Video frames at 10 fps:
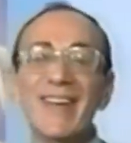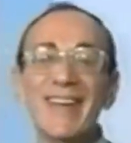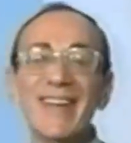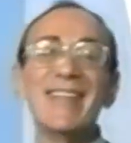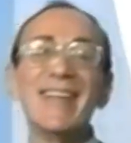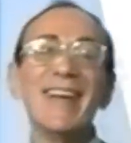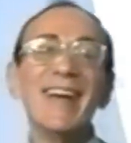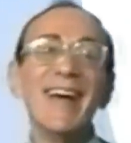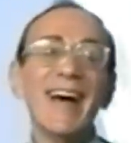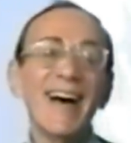because
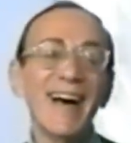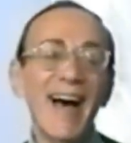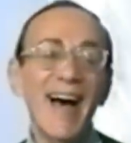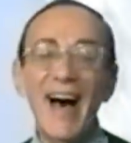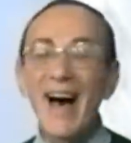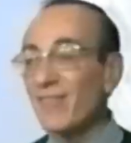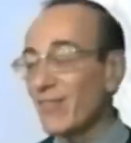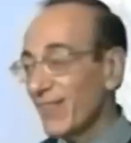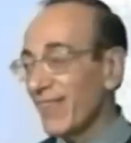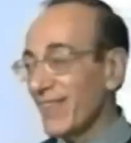uh,
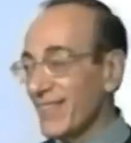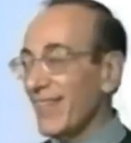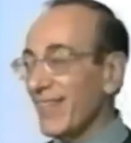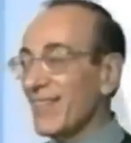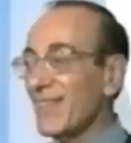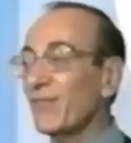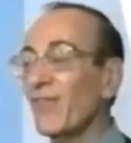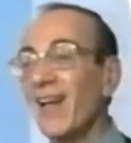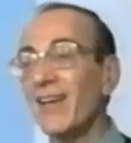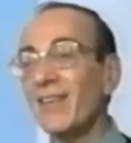after the scenes that
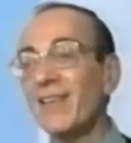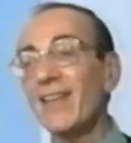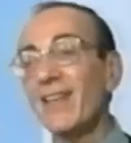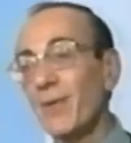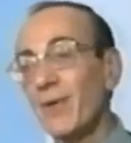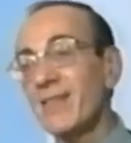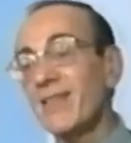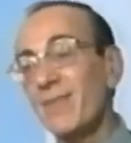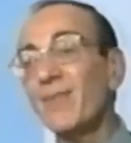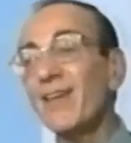followed, there
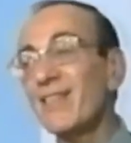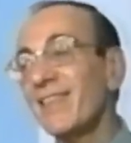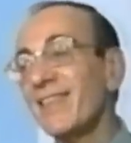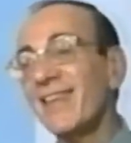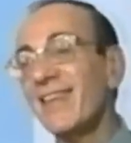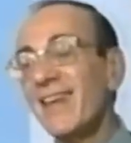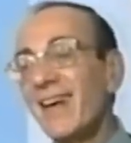was a bhajan.